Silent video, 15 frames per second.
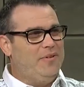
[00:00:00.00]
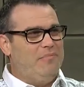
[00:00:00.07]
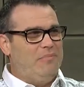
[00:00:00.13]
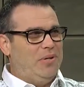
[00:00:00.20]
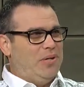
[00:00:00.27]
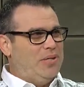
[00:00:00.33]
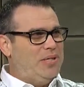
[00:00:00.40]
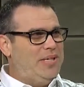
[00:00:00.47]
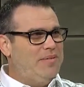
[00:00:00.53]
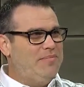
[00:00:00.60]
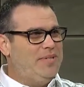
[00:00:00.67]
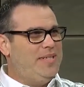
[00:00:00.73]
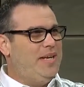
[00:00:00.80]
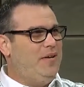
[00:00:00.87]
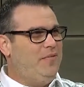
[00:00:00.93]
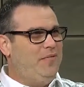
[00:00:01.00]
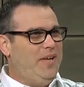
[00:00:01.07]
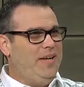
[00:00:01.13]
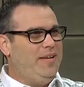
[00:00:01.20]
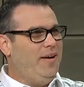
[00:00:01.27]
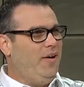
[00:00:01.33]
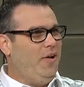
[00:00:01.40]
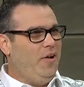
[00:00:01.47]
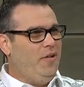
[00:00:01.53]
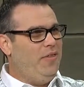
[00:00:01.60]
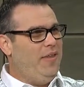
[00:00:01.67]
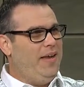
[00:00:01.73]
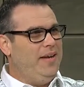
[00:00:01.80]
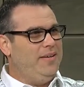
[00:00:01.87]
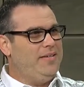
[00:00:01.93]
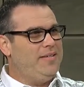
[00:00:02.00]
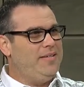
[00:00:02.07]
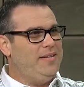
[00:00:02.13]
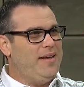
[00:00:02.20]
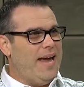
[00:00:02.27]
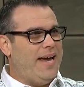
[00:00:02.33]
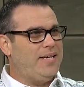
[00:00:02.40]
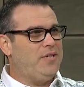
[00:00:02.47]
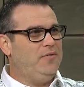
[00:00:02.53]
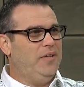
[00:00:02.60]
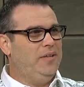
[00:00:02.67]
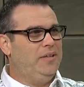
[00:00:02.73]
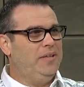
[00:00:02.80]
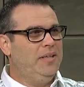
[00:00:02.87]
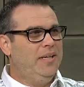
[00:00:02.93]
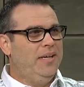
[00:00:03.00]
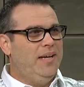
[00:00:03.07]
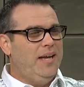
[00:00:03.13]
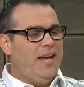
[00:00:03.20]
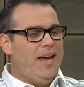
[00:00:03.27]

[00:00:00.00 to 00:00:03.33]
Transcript: of immersed himself mm-hmm. into all things Nashville. Mm-hmm.